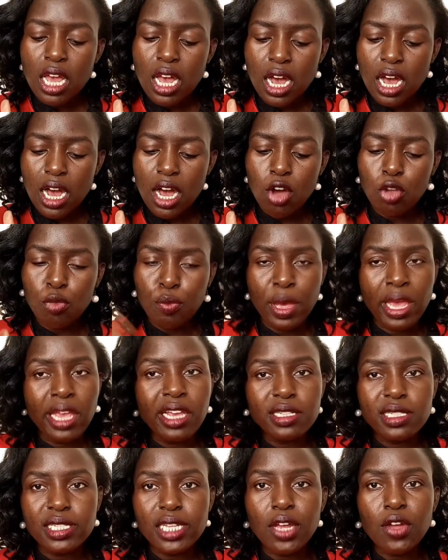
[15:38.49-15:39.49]
on my
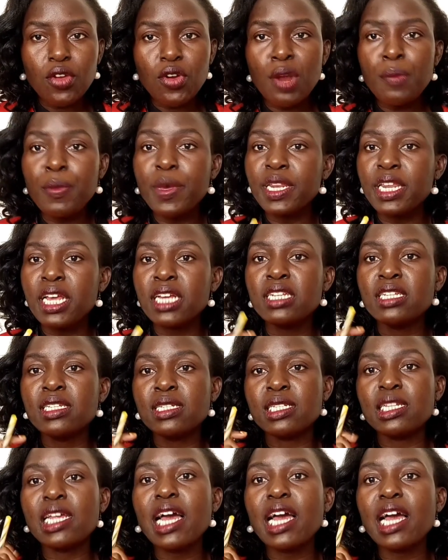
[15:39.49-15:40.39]
Instagram, and that is